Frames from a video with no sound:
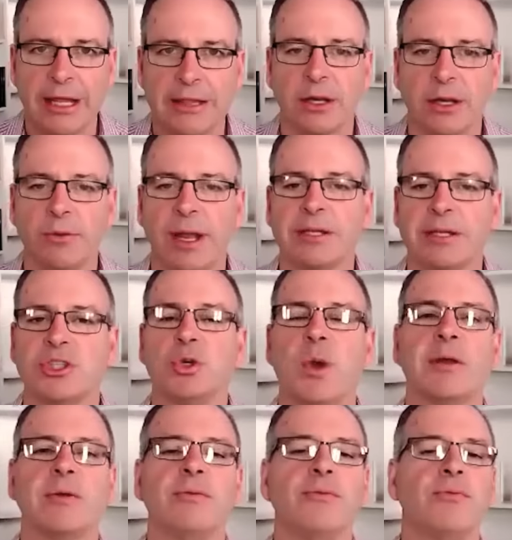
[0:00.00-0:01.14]
that around
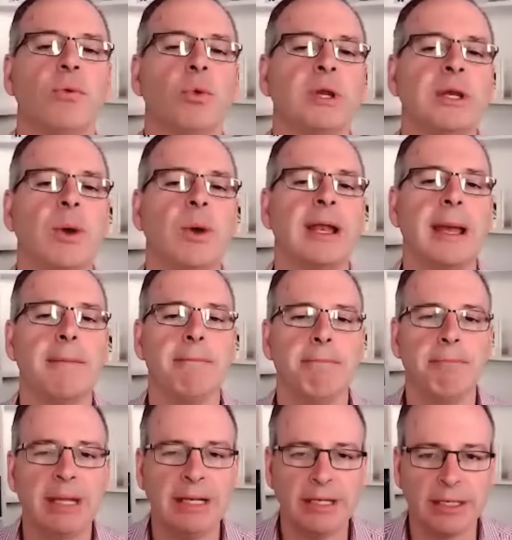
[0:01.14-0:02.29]
241
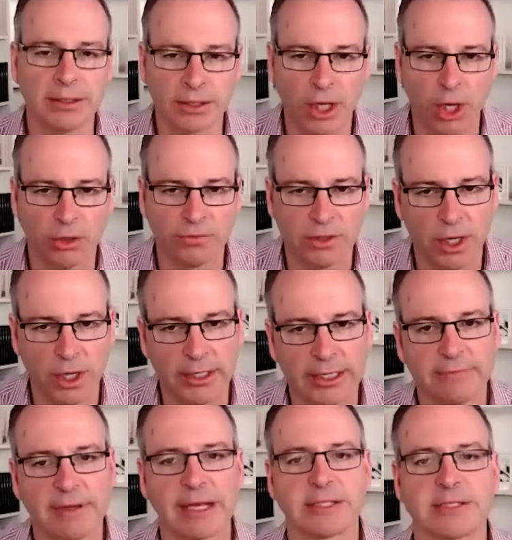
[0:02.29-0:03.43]
million
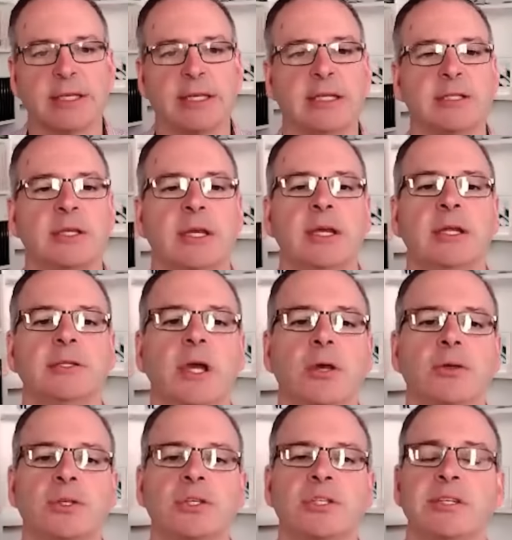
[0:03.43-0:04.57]
COVID-19 vaccines
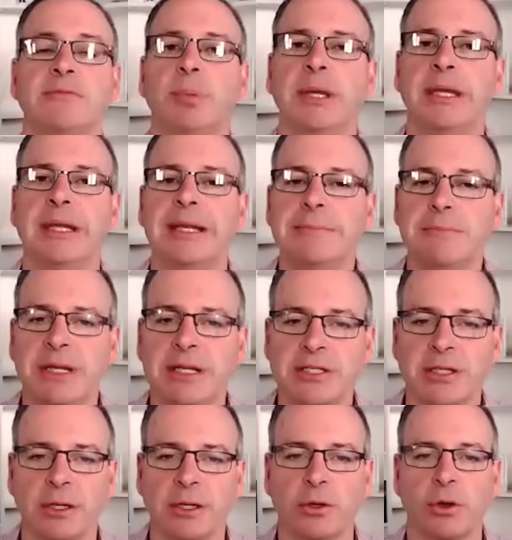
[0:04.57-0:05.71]
dosage had been
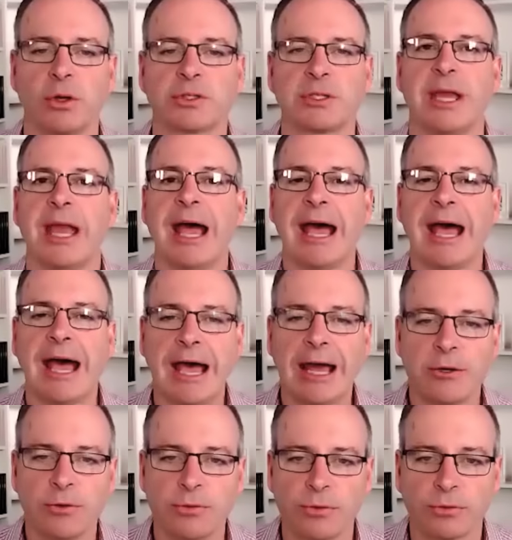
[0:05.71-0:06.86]
administered across
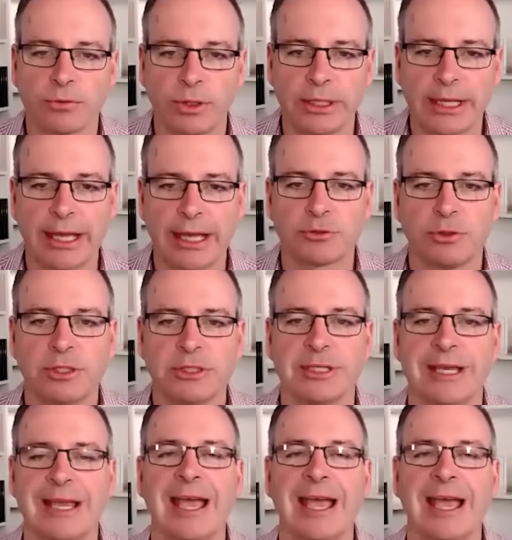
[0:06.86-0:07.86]
103 countries